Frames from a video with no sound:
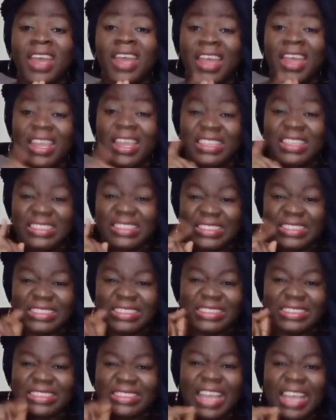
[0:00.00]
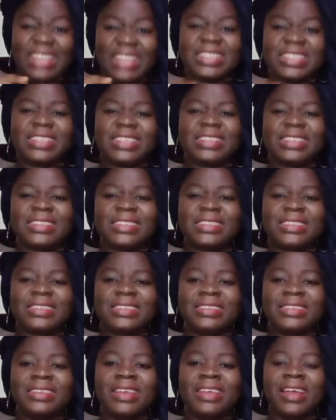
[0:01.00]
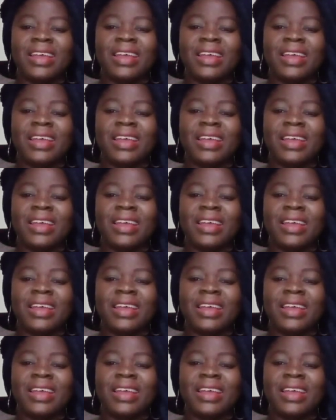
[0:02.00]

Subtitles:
And that is